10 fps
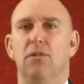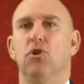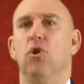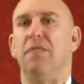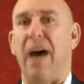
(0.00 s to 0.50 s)

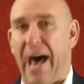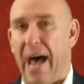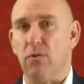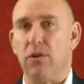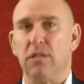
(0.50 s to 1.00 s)
So if
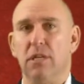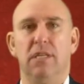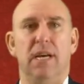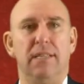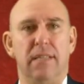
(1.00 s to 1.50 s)
I were to
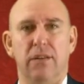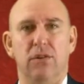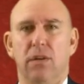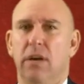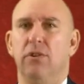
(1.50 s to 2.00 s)
suggest that
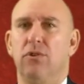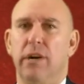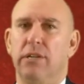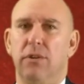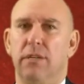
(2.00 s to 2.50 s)
you sell your
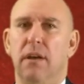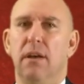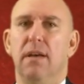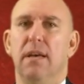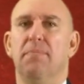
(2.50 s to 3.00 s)
treasuries
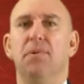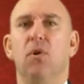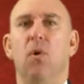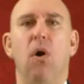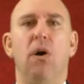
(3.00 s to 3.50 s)
and
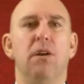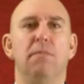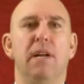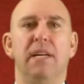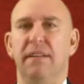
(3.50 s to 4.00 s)
put all your
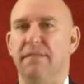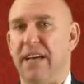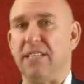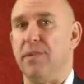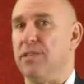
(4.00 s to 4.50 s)
money in
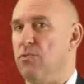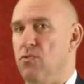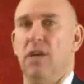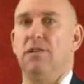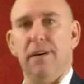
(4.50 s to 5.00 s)
investments in
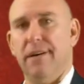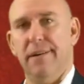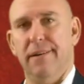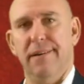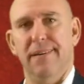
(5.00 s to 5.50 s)
Russia,
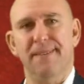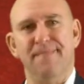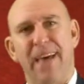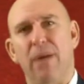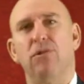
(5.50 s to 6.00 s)

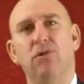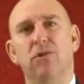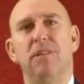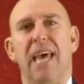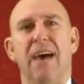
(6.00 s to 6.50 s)
that would
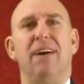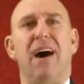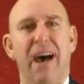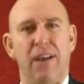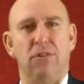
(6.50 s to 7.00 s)
certainly have a
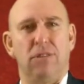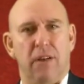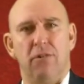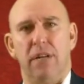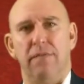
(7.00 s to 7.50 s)
higher
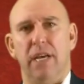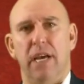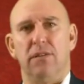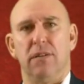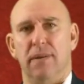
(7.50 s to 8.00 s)
standard
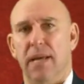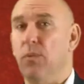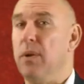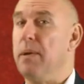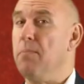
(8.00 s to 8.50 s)
deviation
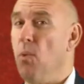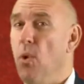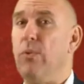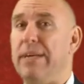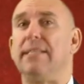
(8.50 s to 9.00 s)
and would be
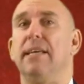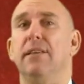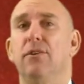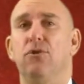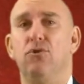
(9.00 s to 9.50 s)
more risky
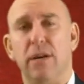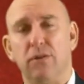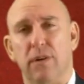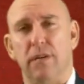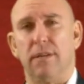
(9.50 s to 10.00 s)
than your
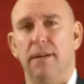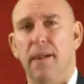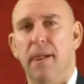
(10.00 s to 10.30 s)
treasuries.